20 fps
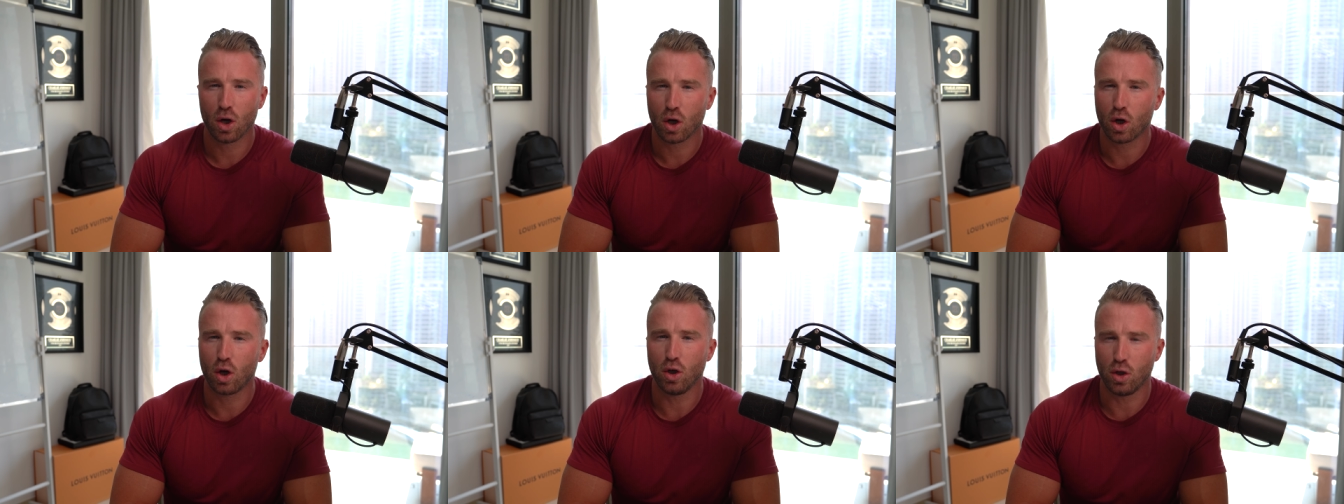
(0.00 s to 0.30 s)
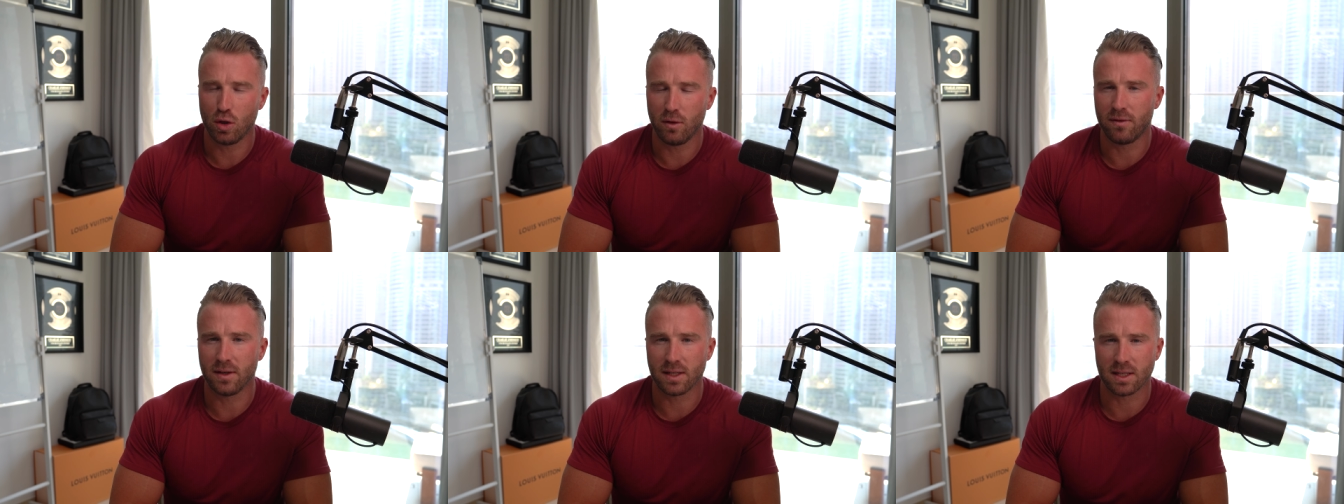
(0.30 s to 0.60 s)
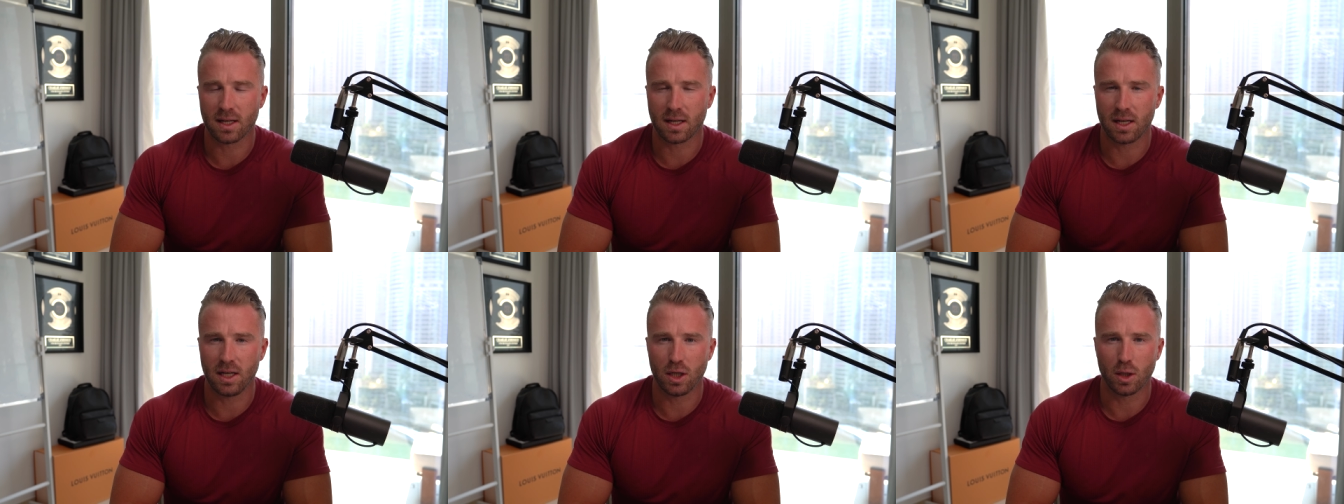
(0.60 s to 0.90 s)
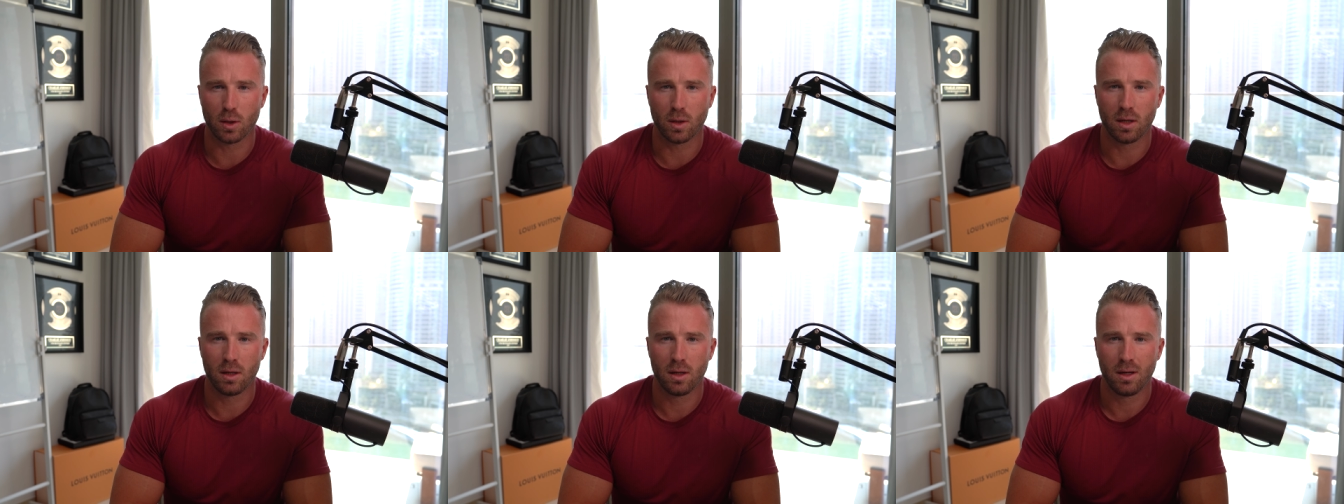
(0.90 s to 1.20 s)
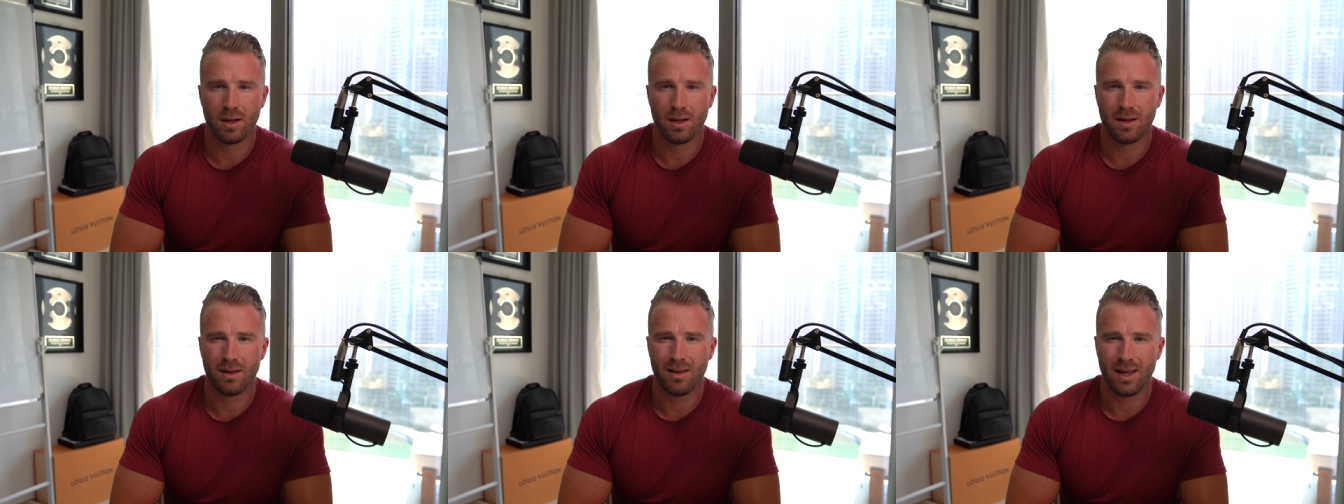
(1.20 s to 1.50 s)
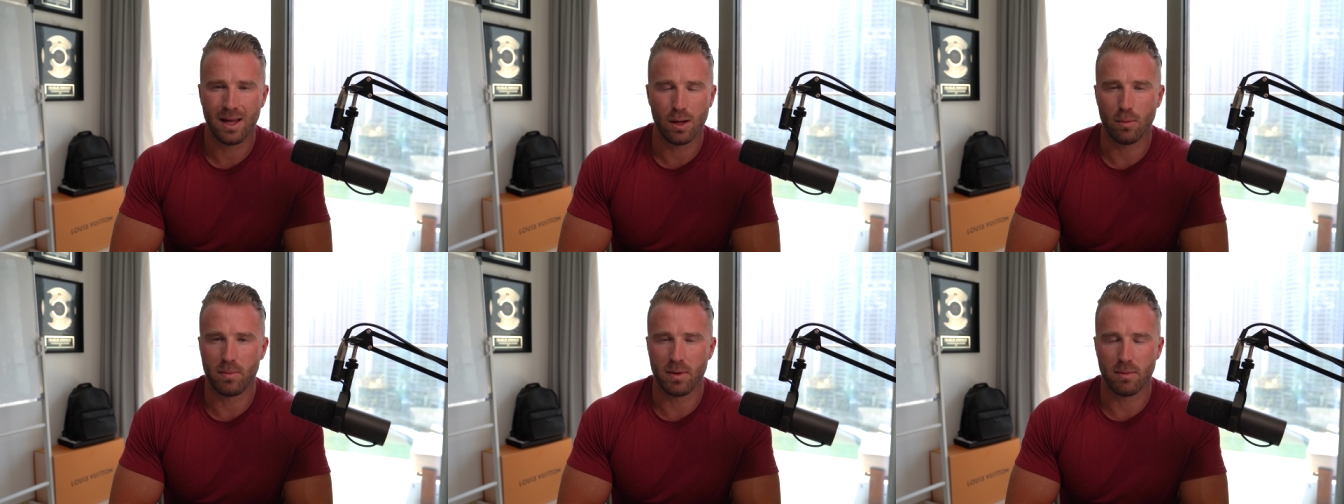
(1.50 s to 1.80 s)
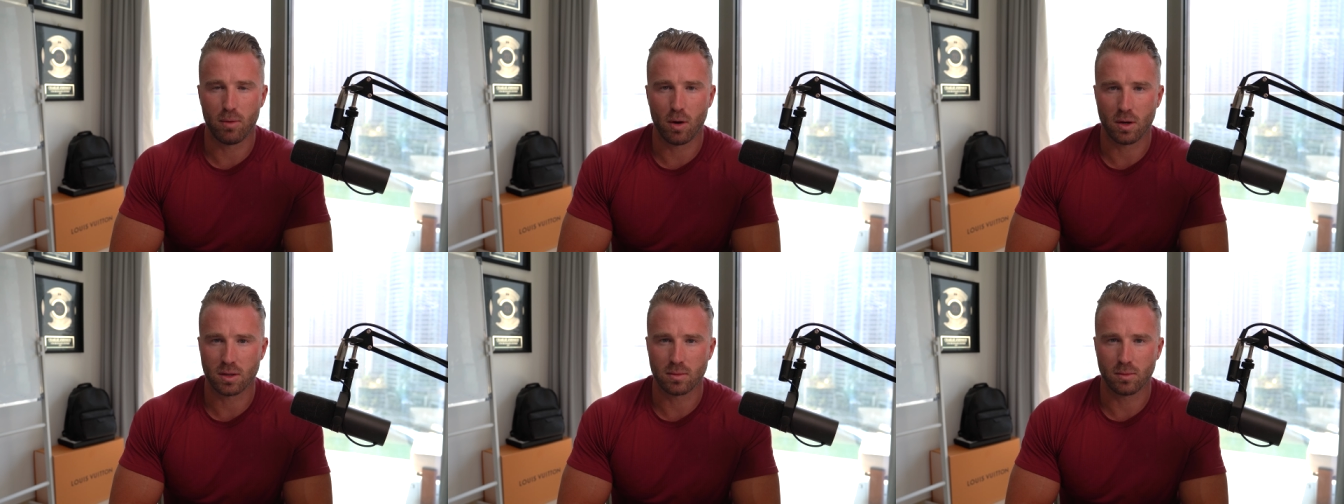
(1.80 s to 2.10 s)
could you physically do it? It would be
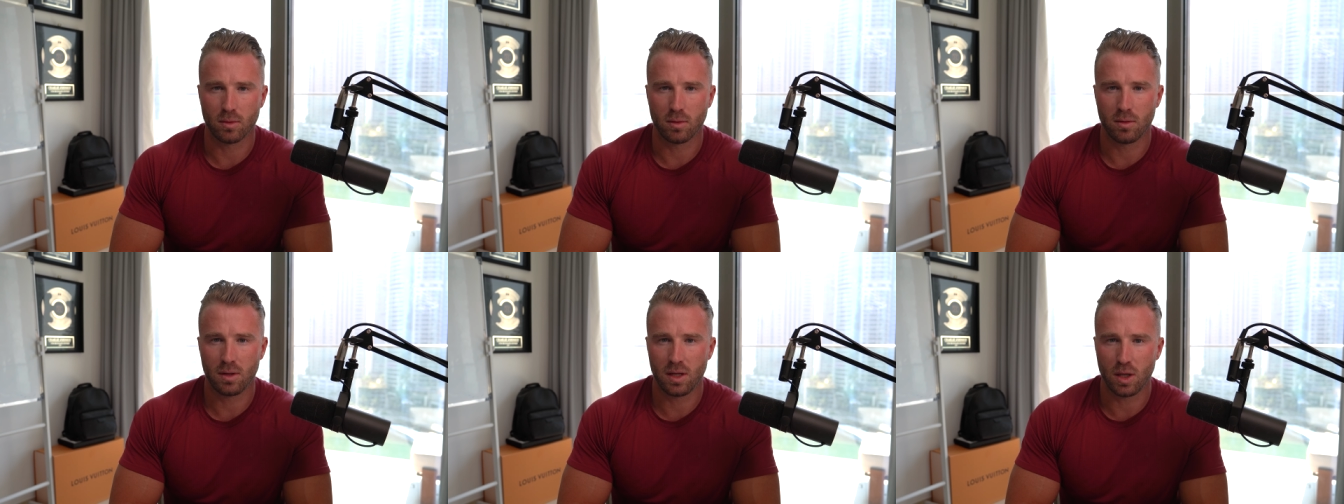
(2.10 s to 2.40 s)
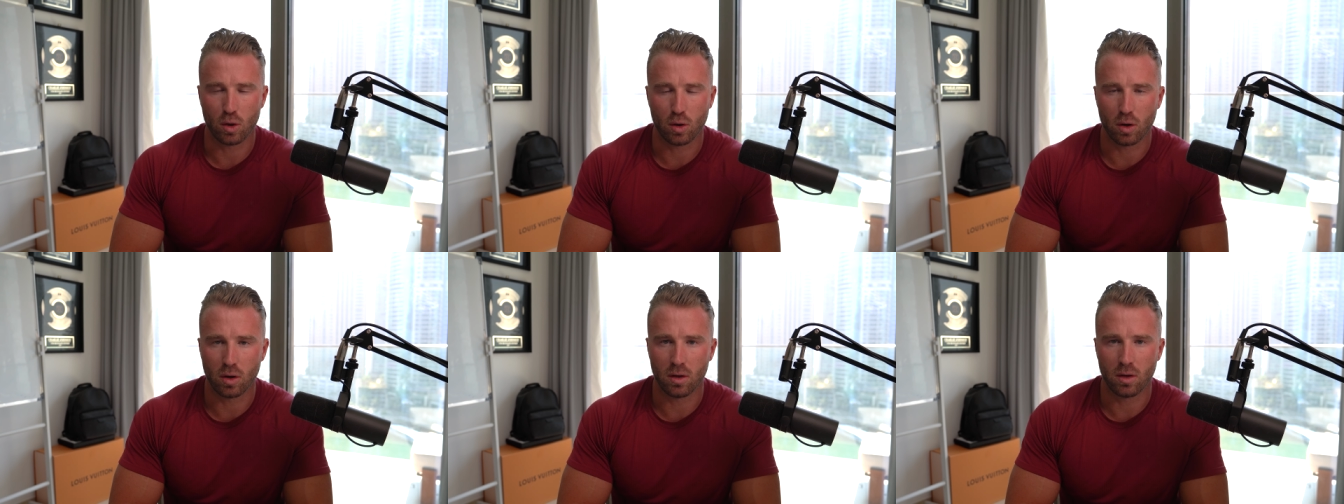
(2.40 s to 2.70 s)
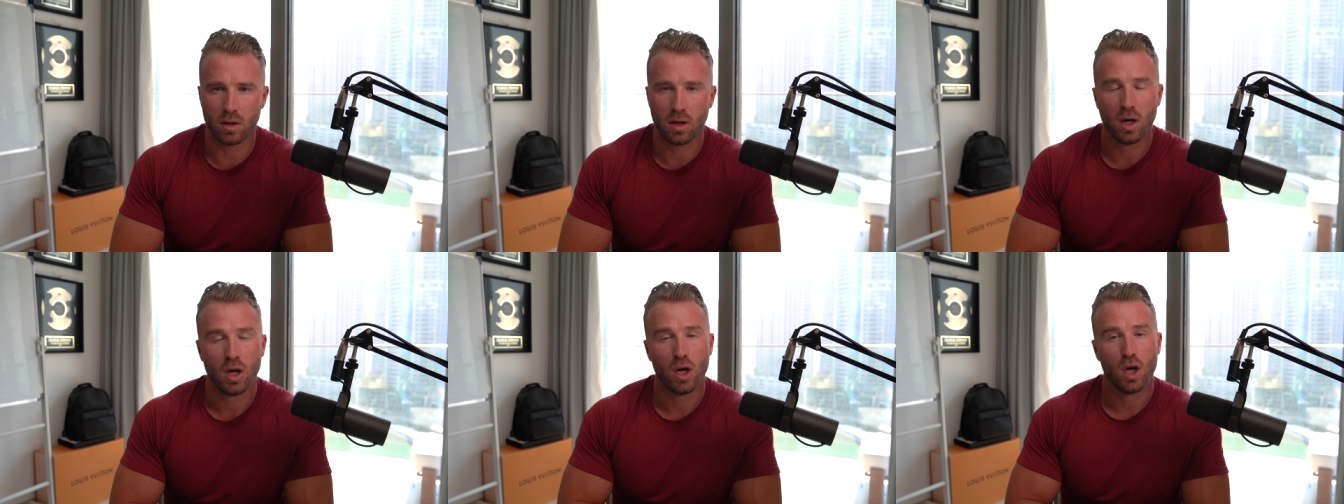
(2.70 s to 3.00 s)
impossible. You couldn't.